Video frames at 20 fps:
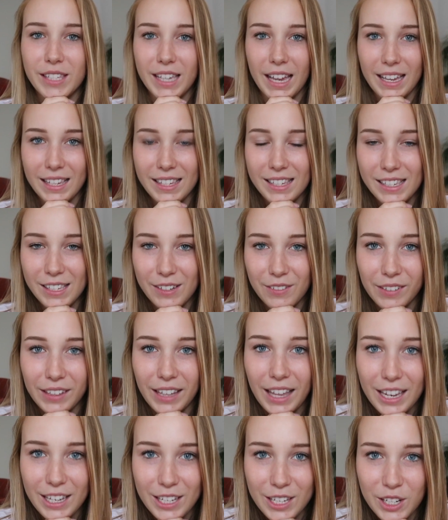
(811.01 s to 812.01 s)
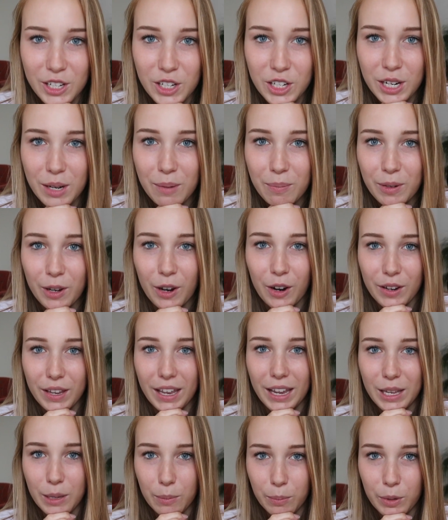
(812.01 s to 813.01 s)
test in a relationship, go
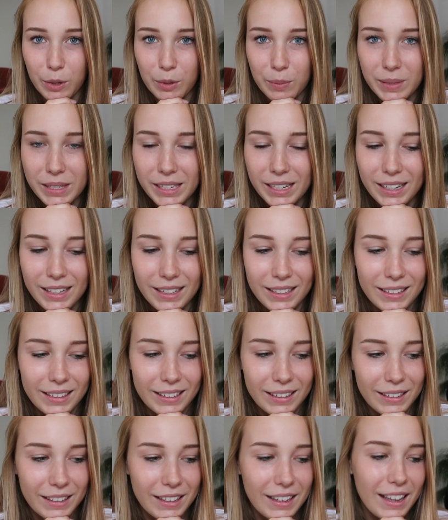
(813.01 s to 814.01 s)
get your boobs done.